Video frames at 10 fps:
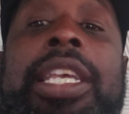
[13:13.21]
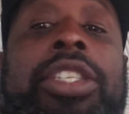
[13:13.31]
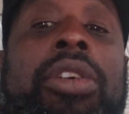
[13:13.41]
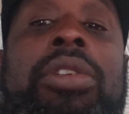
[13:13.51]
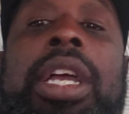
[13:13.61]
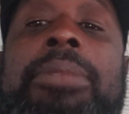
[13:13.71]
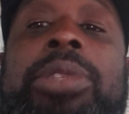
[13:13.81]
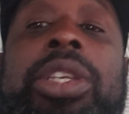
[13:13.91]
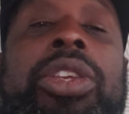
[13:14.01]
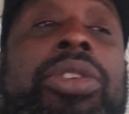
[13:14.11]
It's gonna come
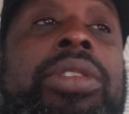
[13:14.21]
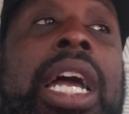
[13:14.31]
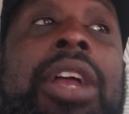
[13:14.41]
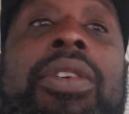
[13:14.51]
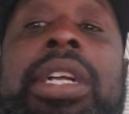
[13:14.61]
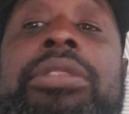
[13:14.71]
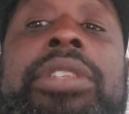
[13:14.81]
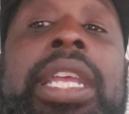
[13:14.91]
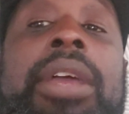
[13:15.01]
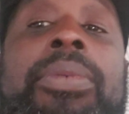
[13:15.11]
to you. You're not gonna
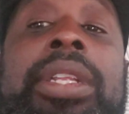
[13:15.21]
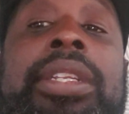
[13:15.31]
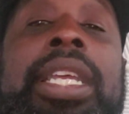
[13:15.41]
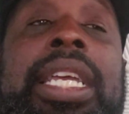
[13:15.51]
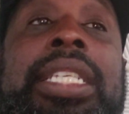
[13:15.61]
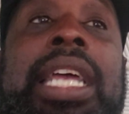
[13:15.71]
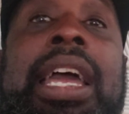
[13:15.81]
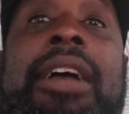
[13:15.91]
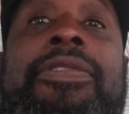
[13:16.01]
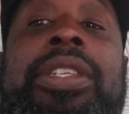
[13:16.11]
understand what it is
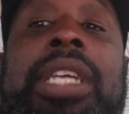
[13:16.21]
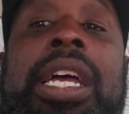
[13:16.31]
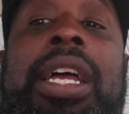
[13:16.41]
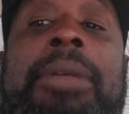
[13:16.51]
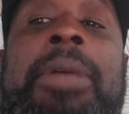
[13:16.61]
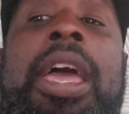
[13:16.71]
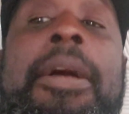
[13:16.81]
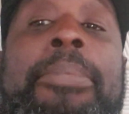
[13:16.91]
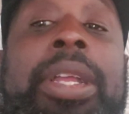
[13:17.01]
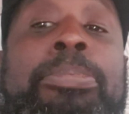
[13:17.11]
half the time,
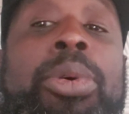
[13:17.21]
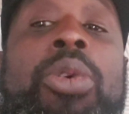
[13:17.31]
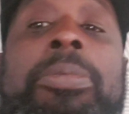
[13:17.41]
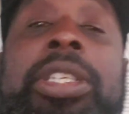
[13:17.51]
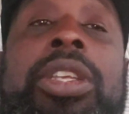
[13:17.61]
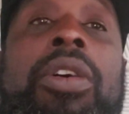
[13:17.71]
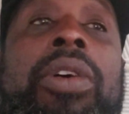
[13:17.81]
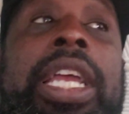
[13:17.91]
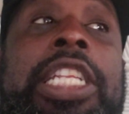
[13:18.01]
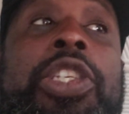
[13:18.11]
but boom, it's
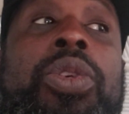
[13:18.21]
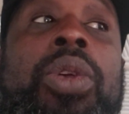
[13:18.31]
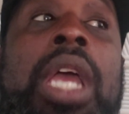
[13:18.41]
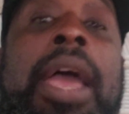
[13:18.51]
gonna hit you.